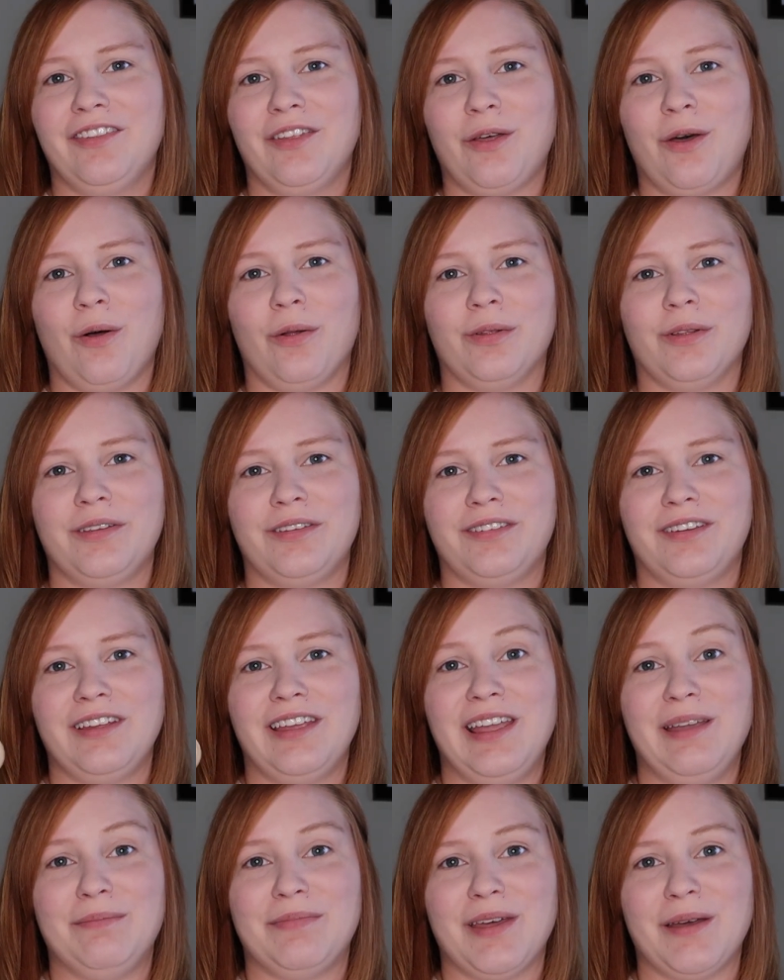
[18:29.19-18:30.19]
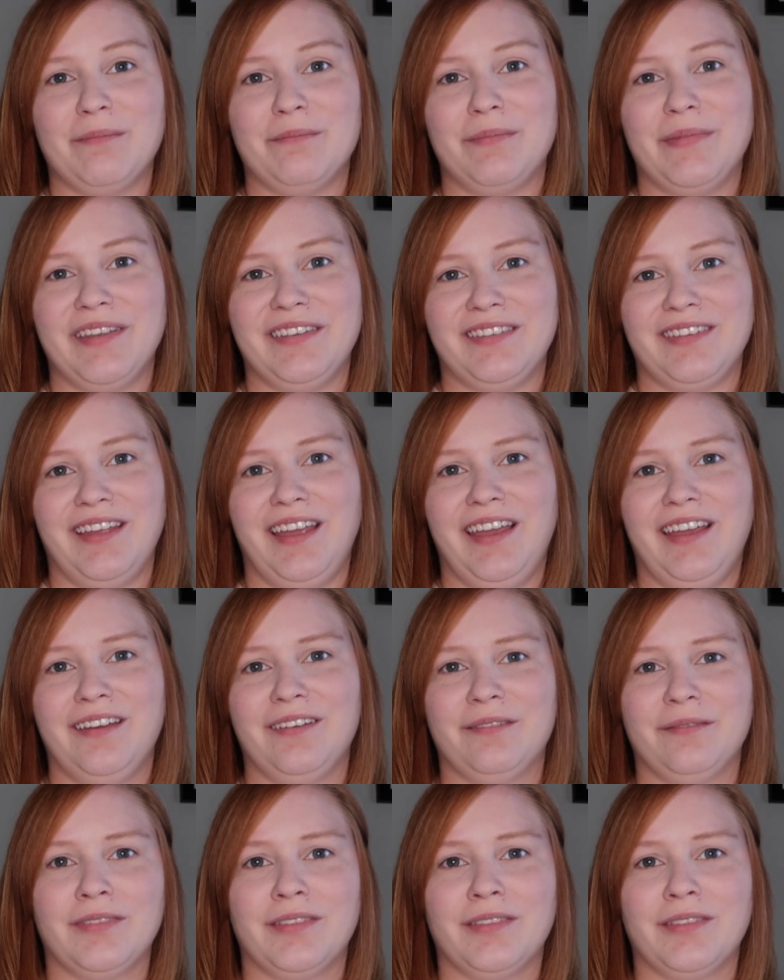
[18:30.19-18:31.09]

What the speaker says: The goal is to keep them busy